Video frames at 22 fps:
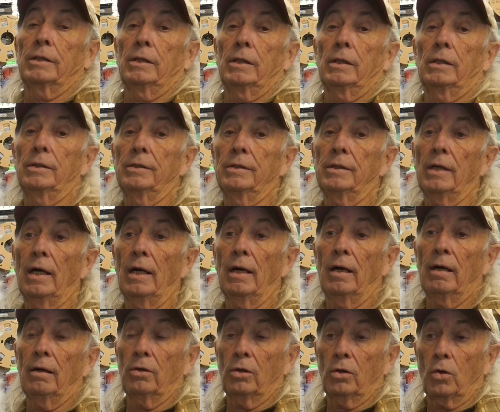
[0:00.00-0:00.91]
And
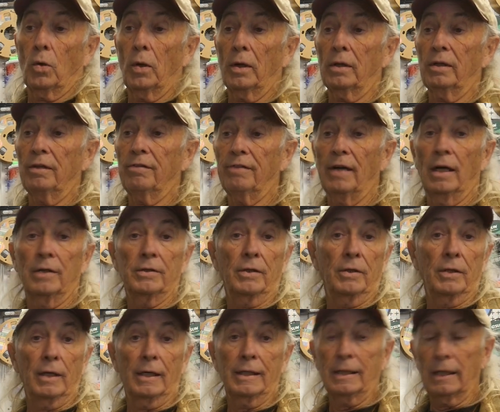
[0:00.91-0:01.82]
uh, quickly found
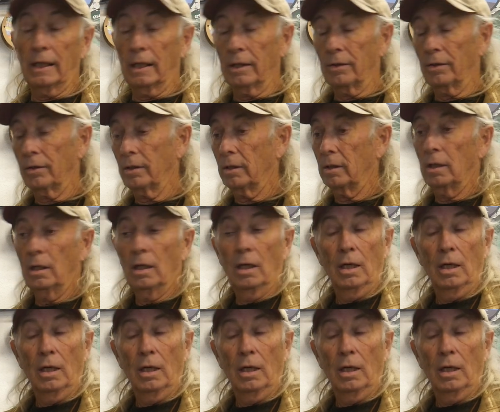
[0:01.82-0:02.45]
out again that